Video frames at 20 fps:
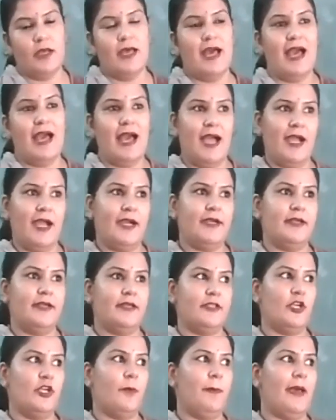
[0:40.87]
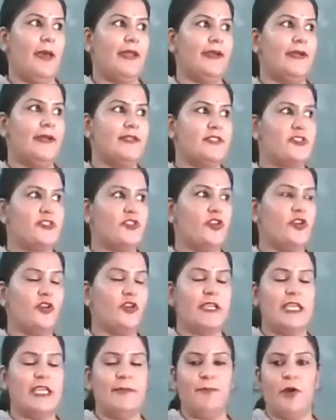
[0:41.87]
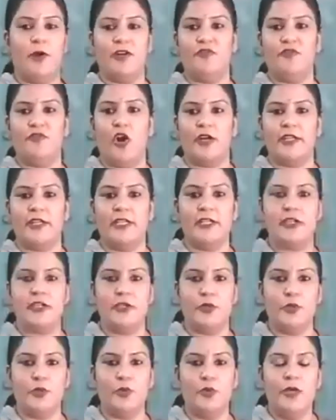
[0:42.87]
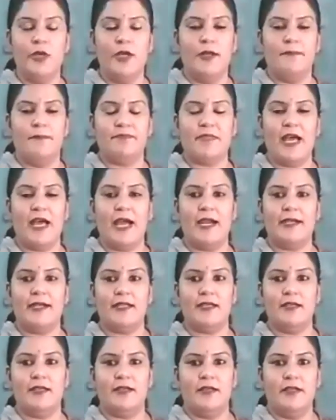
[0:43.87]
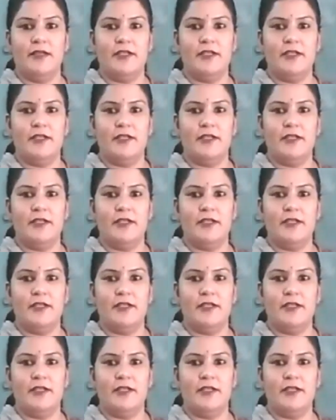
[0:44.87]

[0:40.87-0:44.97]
And your parents, you know, keep on warning you that